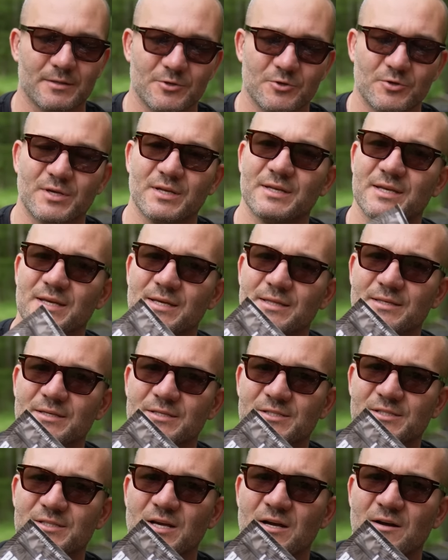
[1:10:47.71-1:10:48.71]
You can get
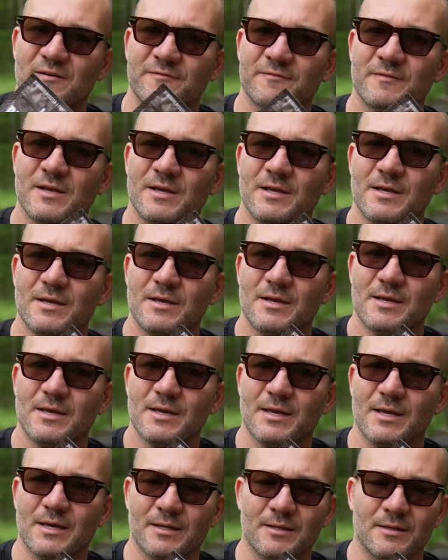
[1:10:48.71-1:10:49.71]
this
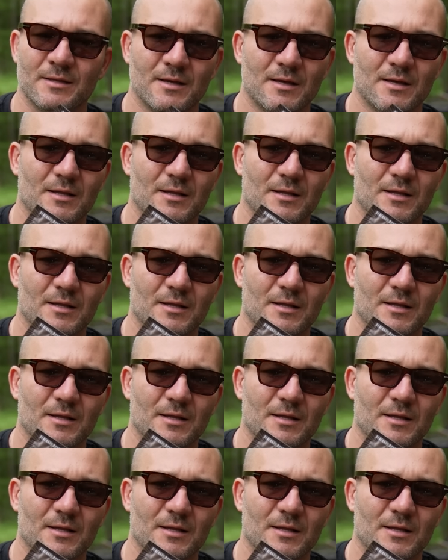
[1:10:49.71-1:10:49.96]
stuff at